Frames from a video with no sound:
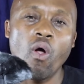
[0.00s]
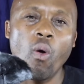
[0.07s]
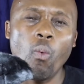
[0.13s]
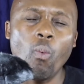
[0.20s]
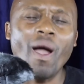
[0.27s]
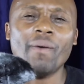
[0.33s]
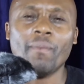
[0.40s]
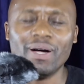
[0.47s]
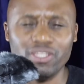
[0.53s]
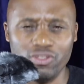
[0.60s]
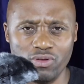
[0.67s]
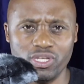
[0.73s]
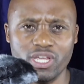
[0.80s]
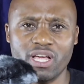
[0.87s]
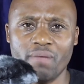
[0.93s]
What's
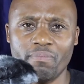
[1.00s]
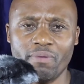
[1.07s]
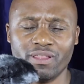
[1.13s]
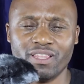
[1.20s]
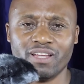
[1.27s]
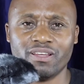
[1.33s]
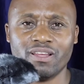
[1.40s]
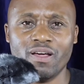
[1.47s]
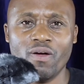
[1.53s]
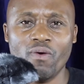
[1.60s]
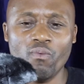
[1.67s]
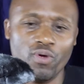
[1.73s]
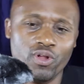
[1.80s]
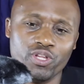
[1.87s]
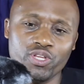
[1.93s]
your take about that?
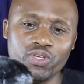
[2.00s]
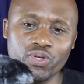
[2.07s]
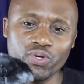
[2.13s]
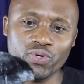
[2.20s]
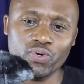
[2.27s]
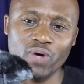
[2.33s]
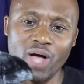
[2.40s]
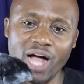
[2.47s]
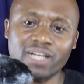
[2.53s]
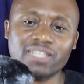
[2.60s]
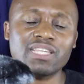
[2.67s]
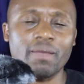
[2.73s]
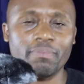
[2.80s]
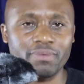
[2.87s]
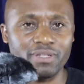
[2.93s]
Will you
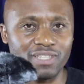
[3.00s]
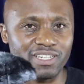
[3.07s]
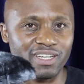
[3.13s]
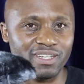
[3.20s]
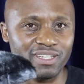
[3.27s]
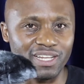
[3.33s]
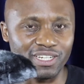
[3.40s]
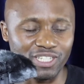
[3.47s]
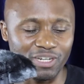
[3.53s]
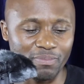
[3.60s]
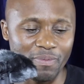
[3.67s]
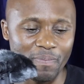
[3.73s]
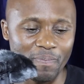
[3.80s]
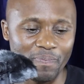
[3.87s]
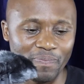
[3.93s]
accept such a leadership?
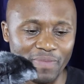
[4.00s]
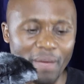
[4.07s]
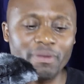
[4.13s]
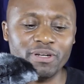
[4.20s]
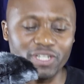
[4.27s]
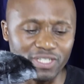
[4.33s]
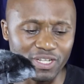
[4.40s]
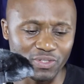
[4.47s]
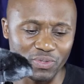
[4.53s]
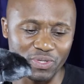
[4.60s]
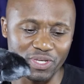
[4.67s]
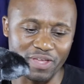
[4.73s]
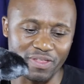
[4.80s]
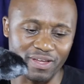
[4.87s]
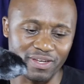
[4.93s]
I'm interested to
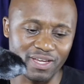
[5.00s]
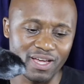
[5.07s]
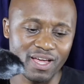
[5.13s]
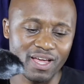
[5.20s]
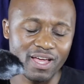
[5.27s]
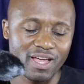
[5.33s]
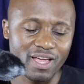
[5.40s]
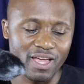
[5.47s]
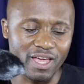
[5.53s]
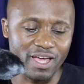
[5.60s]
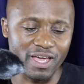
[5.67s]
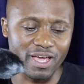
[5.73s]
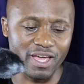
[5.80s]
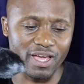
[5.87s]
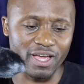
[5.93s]
hear that
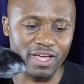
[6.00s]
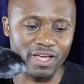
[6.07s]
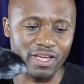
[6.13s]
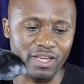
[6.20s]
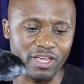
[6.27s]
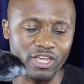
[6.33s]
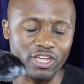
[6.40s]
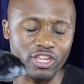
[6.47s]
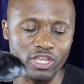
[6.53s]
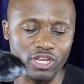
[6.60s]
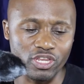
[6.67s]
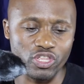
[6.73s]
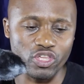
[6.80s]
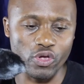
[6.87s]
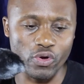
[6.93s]

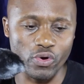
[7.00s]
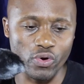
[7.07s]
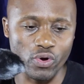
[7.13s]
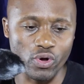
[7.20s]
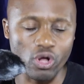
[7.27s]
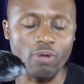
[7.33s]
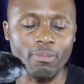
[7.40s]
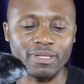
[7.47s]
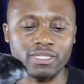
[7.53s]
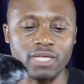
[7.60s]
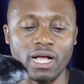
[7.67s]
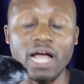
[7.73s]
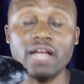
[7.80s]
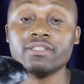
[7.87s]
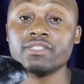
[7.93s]
in your comments. I
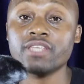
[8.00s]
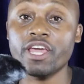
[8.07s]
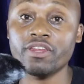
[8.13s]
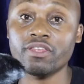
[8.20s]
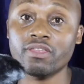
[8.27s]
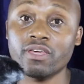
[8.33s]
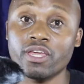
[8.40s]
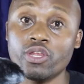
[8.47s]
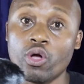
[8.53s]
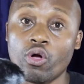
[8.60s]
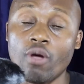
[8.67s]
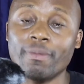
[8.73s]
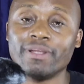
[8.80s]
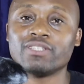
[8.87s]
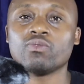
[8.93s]
can't see anything in your
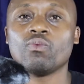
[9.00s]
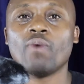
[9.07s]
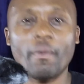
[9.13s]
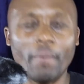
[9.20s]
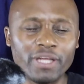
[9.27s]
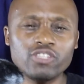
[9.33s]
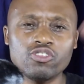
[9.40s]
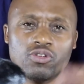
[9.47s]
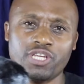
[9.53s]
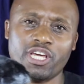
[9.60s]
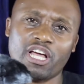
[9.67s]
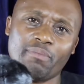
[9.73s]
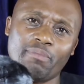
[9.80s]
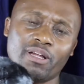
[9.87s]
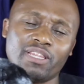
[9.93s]
comments. What's your take
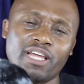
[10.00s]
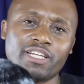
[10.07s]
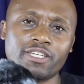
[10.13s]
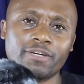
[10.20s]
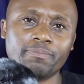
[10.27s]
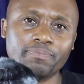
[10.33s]
about that?